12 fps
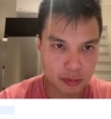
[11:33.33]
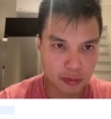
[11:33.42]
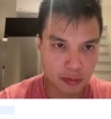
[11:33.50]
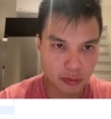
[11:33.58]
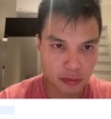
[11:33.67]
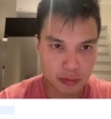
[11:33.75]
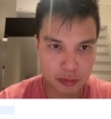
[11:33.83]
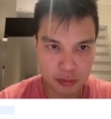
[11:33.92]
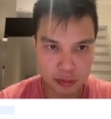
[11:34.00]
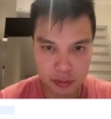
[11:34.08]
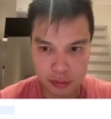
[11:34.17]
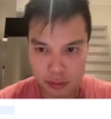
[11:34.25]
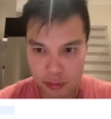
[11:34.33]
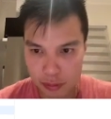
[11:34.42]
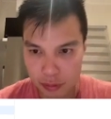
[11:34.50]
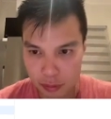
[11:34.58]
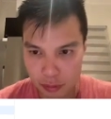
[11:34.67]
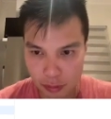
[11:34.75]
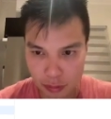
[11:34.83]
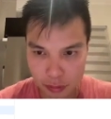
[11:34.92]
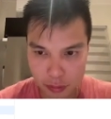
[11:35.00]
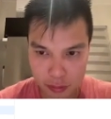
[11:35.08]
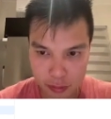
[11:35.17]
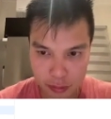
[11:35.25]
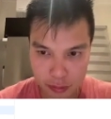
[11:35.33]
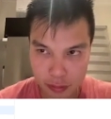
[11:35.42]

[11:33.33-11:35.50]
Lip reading: Nobody speaks.